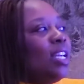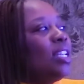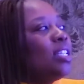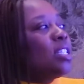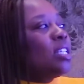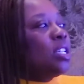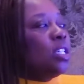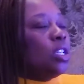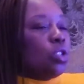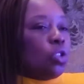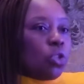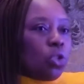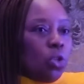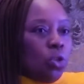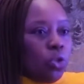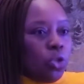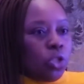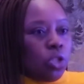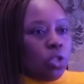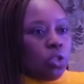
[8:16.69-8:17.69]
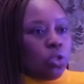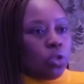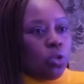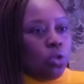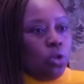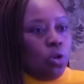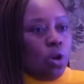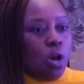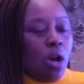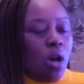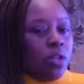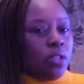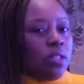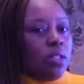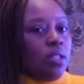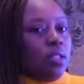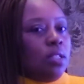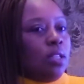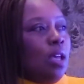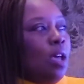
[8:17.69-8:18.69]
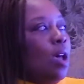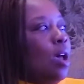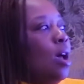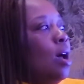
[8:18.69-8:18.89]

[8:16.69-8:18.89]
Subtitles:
internet solutions to your houses.